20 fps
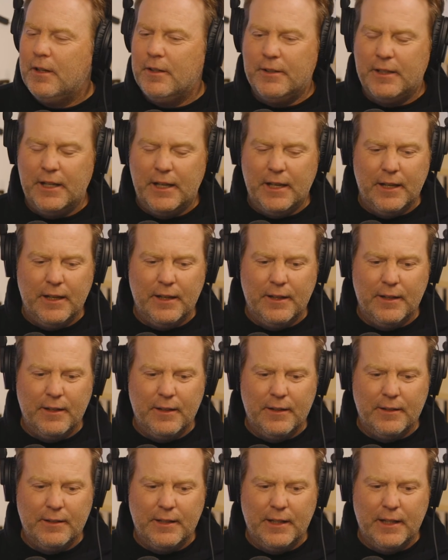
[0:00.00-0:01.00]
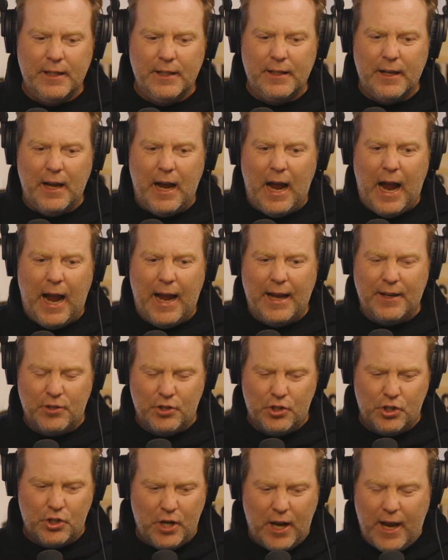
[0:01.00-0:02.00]
Did I
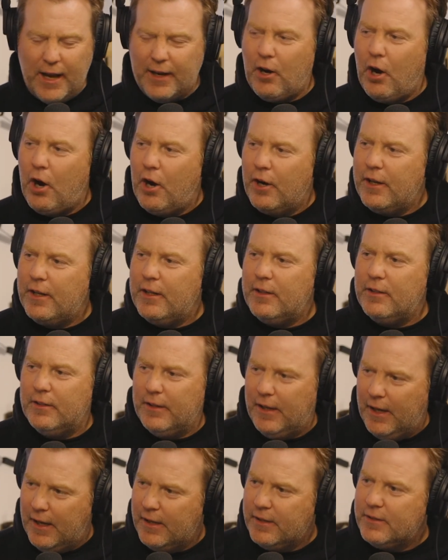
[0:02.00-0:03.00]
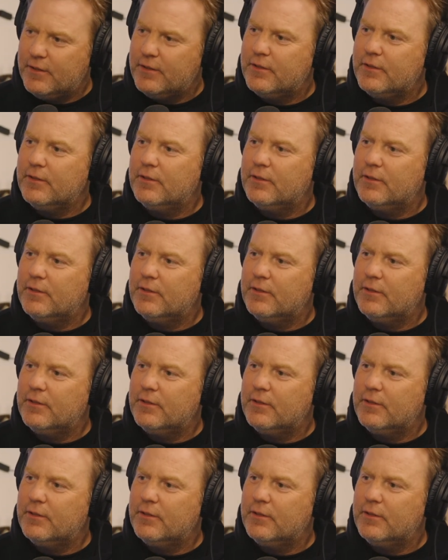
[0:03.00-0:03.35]
check on it? Yes.